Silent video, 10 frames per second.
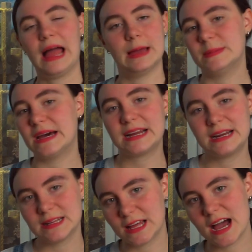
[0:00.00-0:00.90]
I'm not
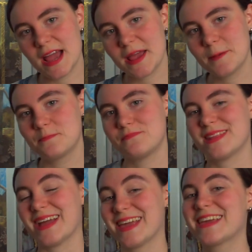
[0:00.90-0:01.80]
gonna lie,
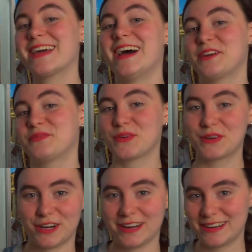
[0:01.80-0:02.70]
I kind of
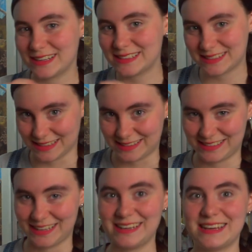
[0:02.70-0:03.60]
forgot it
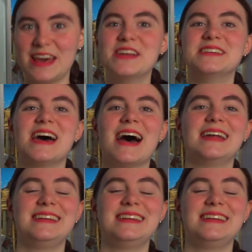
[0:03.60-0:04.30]
existed and Dad